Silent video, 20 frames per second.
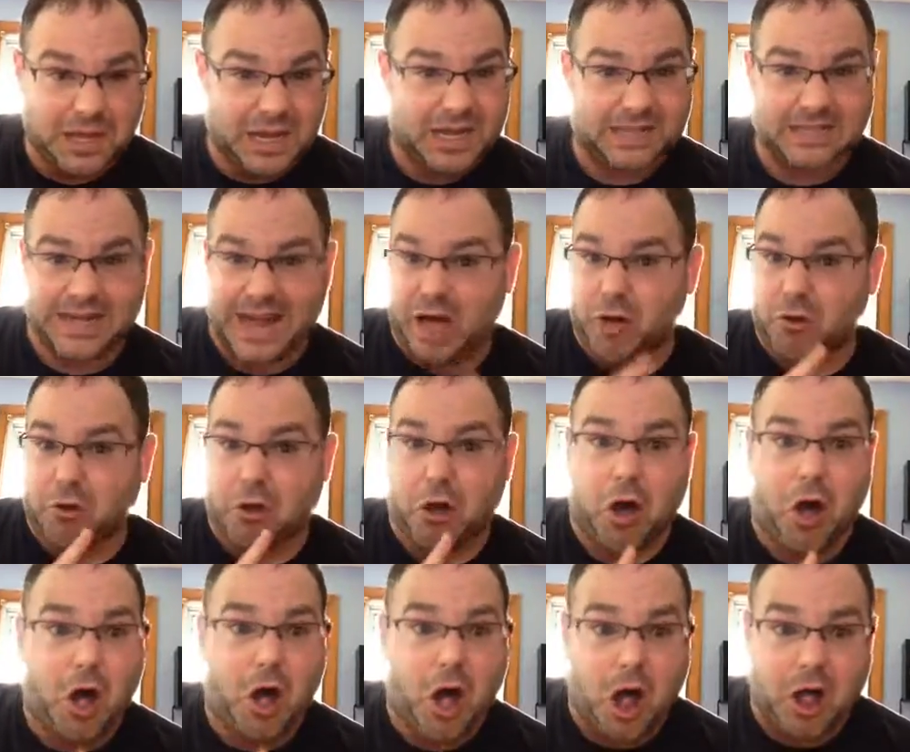He's an
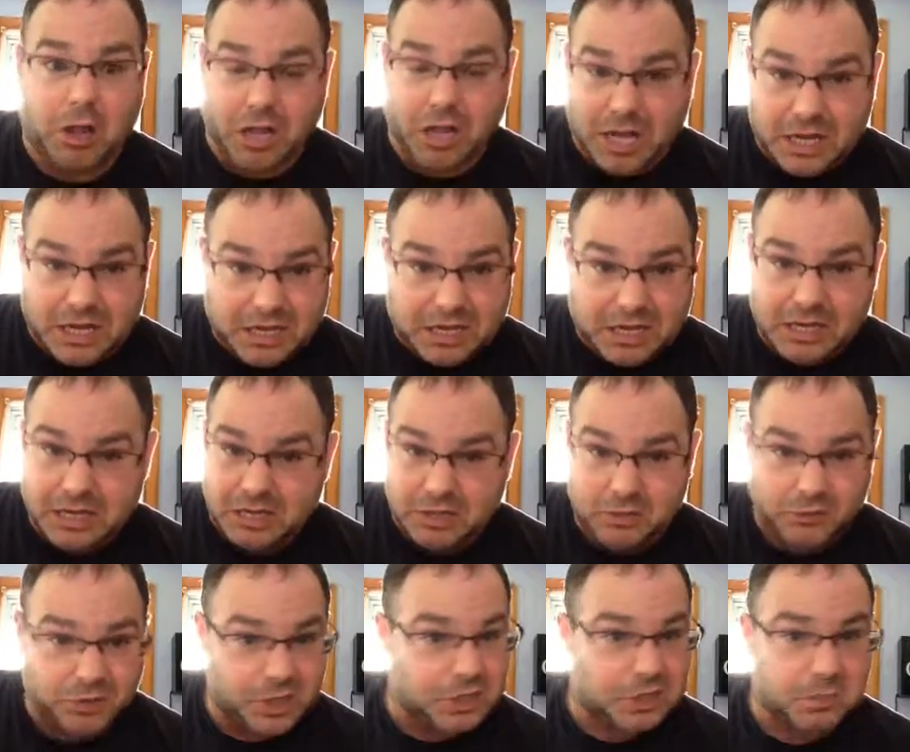alcoholic,
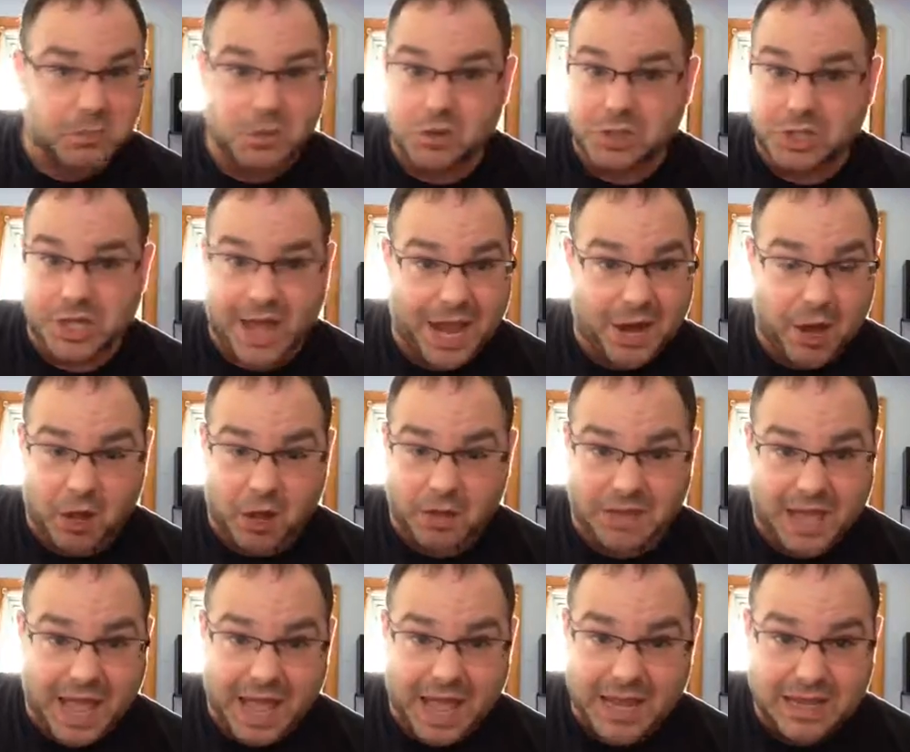drinks moonshine all
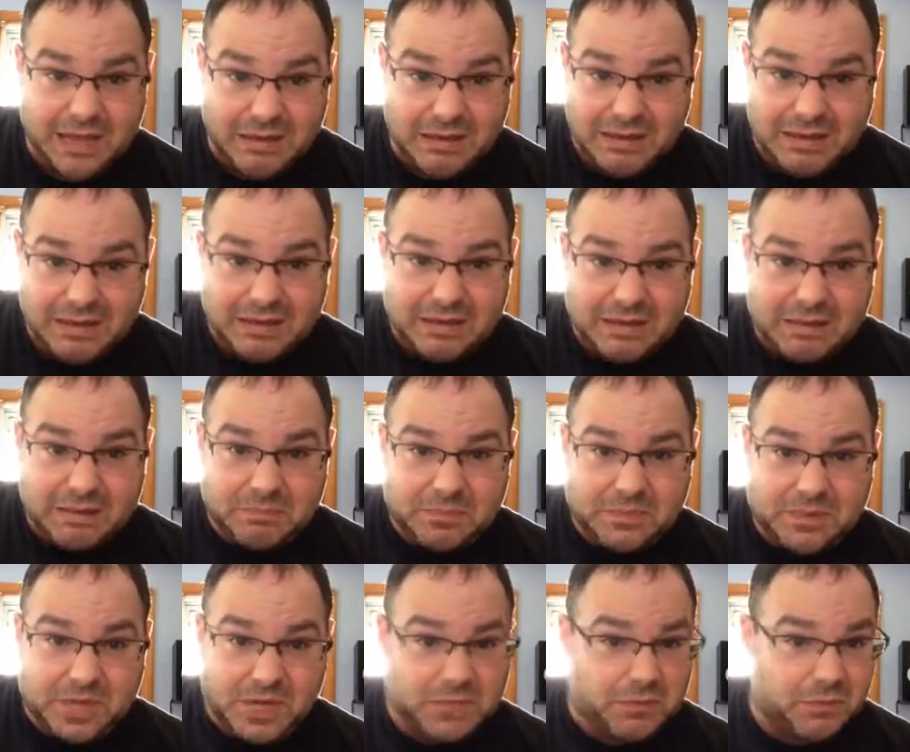day,
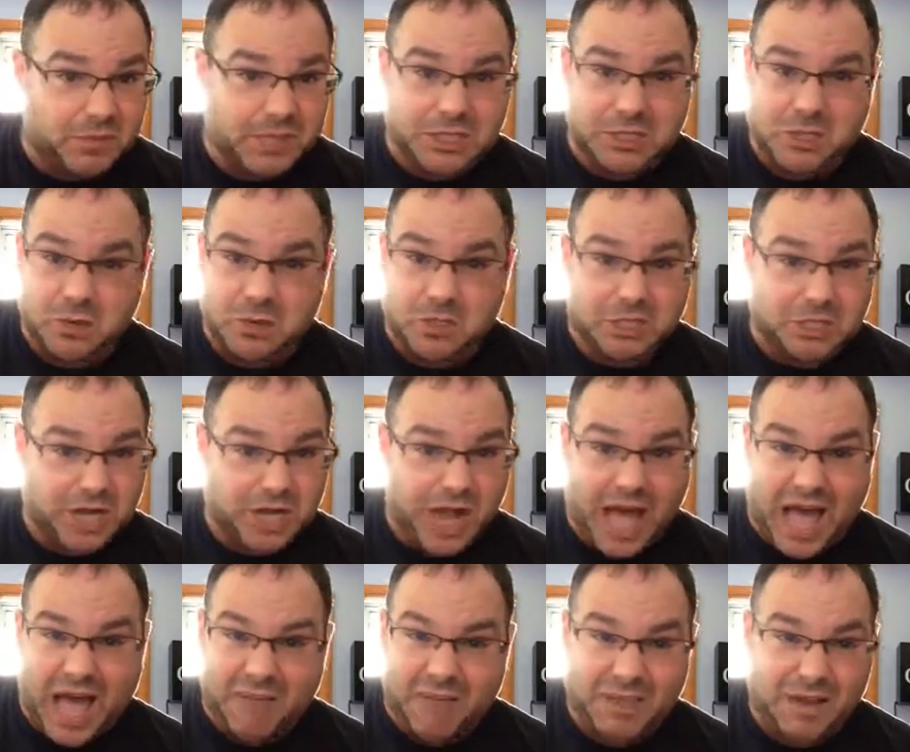doesn't really do his
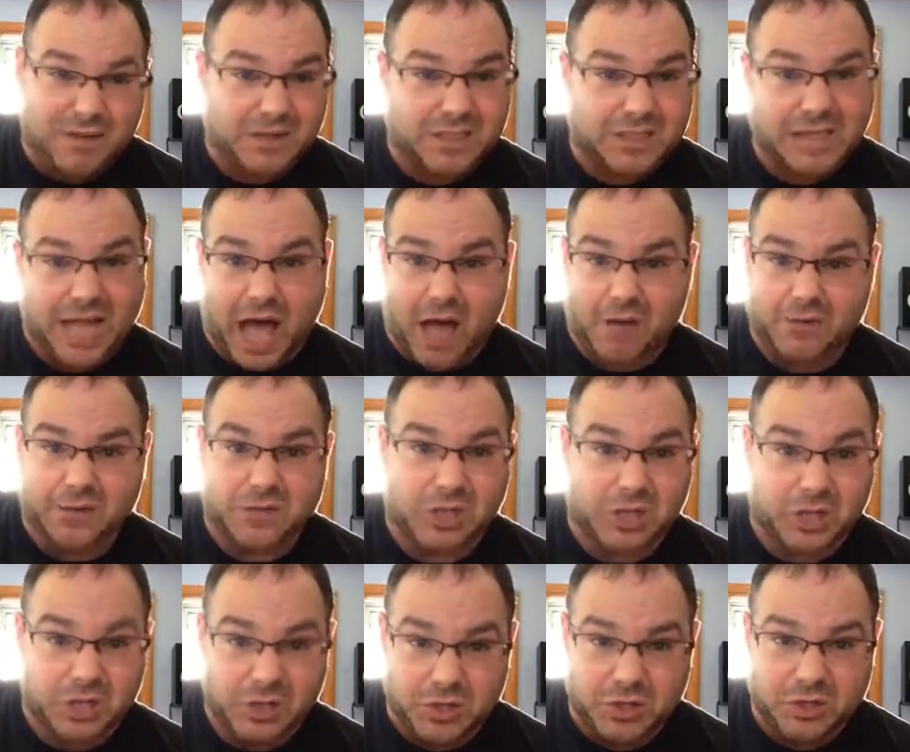job, never solves
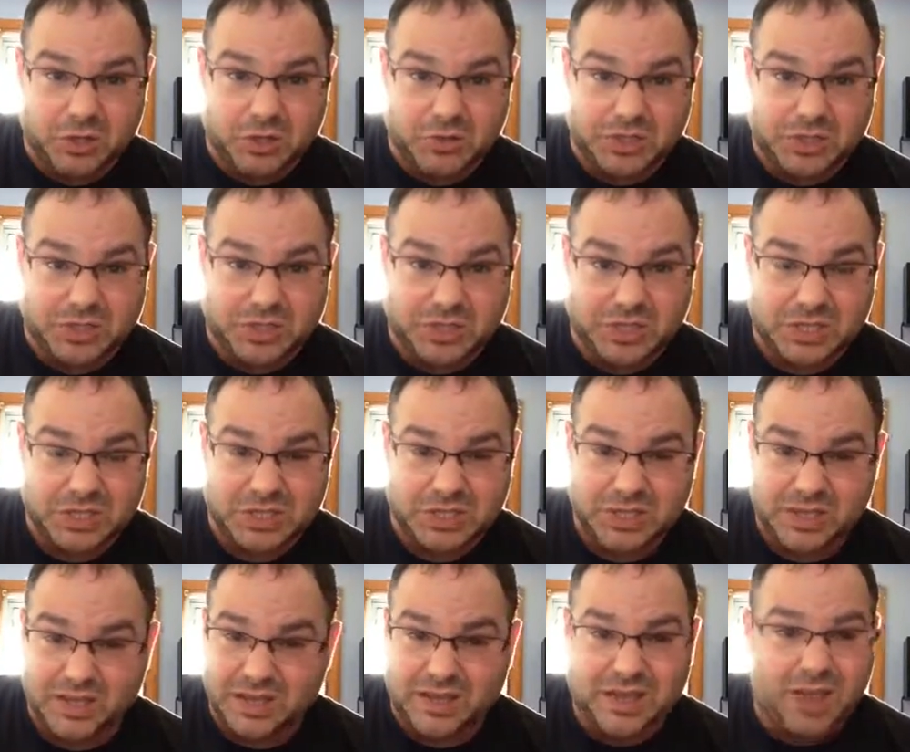clues,
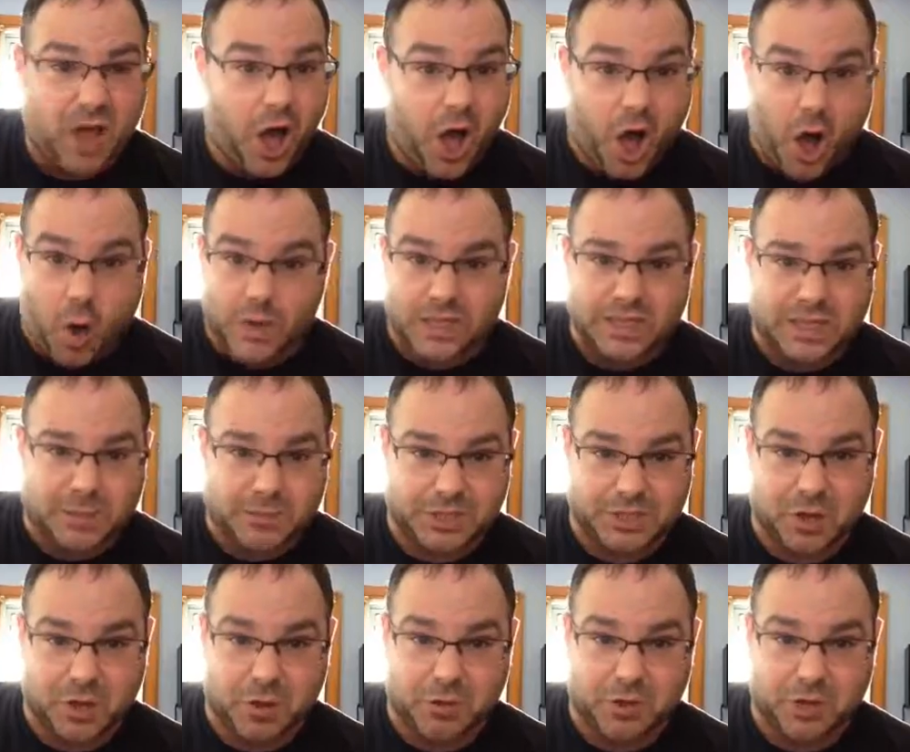always up
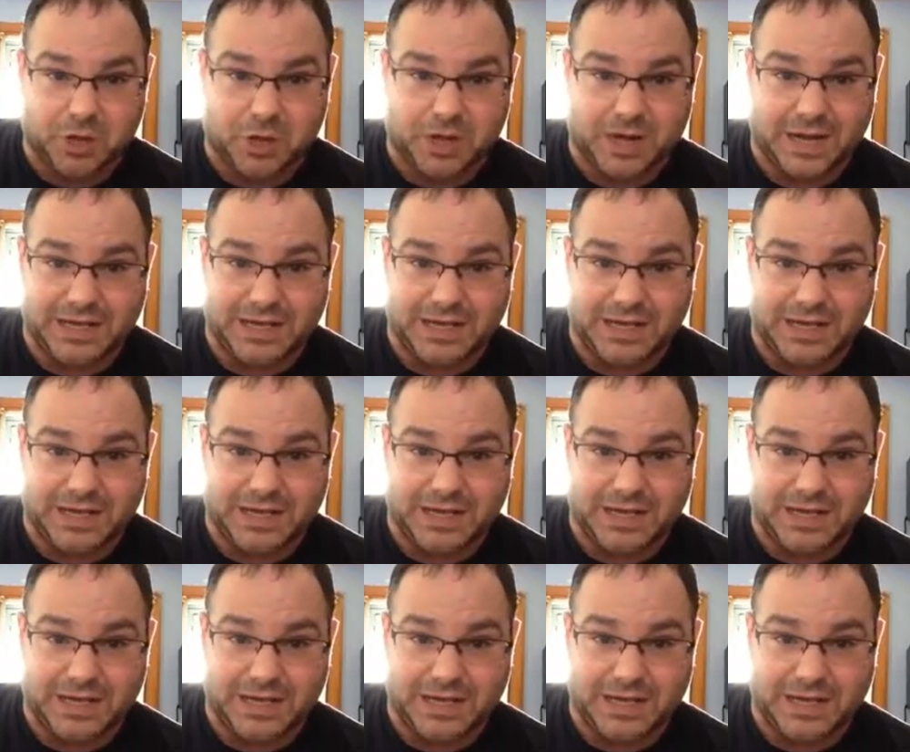to no good.